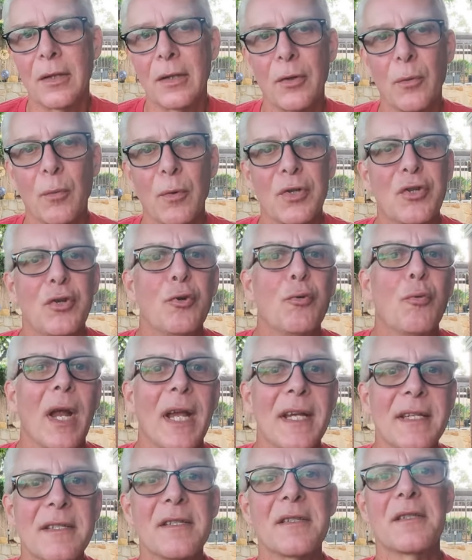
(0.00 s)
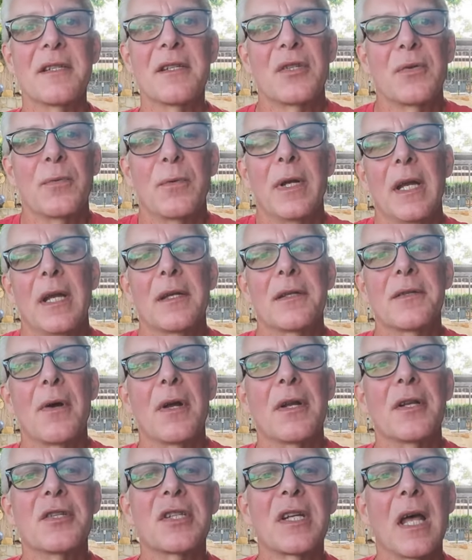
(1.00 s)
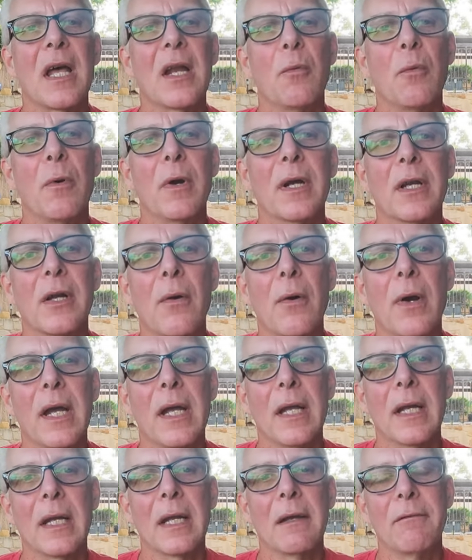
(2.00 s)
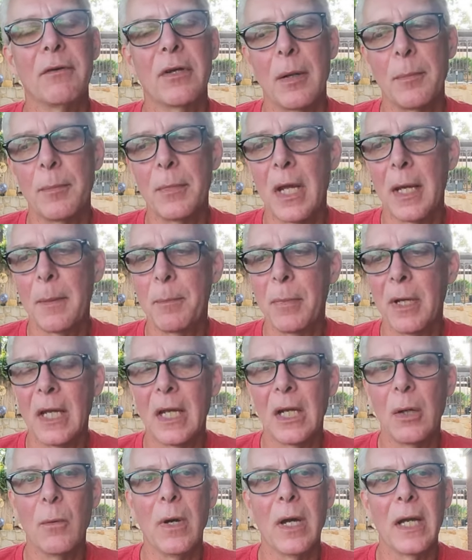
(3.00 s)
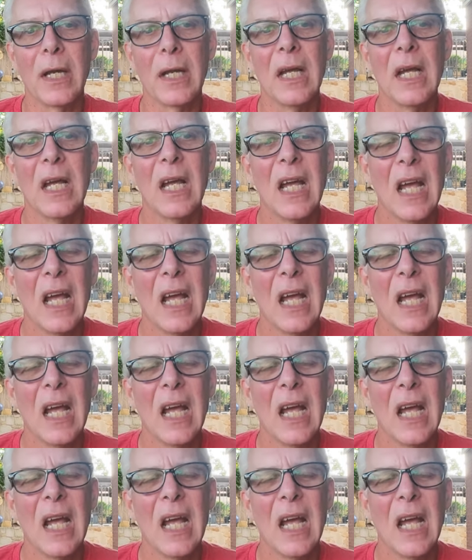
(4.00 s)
There were two races this week, so I just kind of wanted to go ahead and give an update anyway.